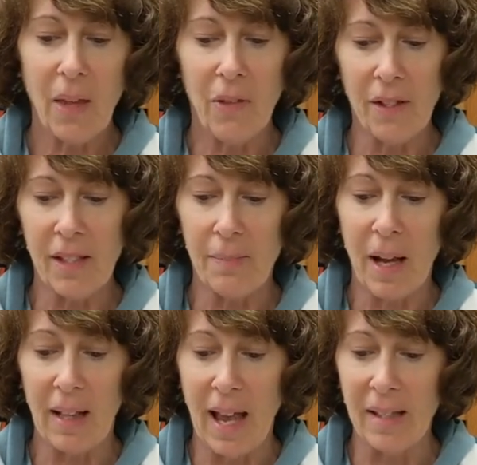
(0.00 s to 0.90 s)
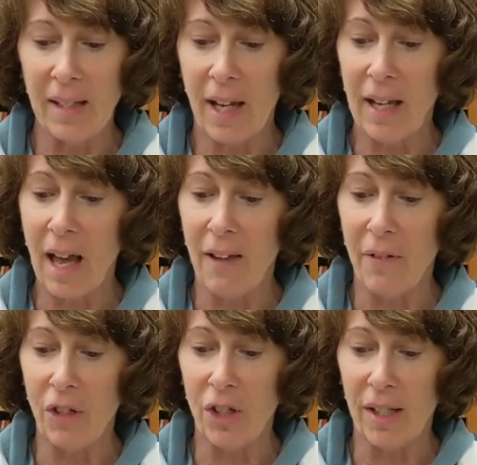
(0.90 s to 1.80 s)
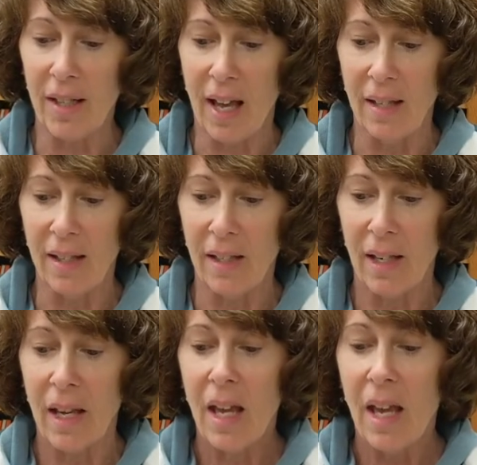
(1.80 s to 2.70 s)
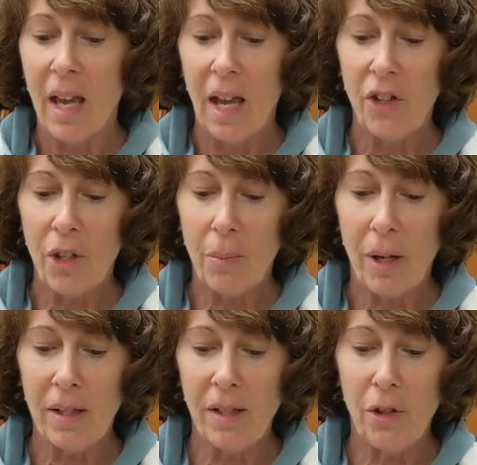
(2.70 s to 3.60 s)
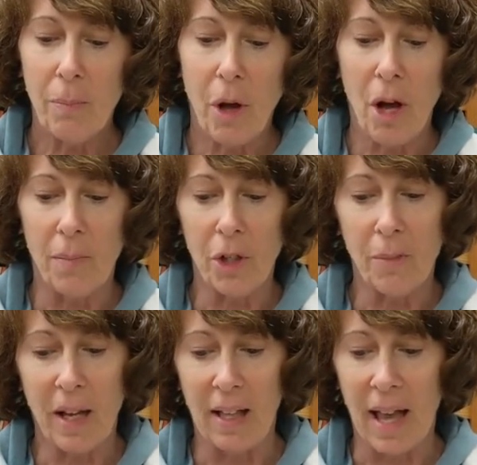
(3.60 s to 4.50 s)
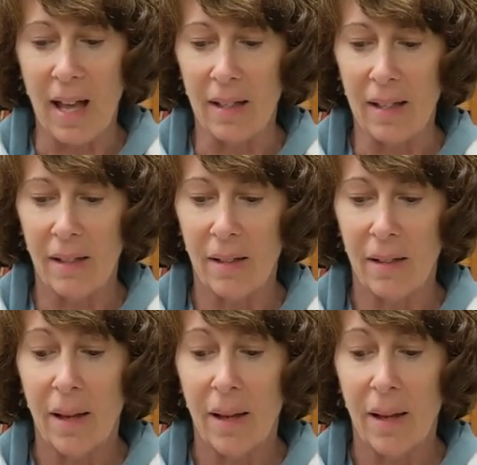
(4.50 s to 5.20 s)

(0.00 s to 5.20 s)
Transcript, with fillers: This is my last night, Ivan, she says and she presses her palm to my glass.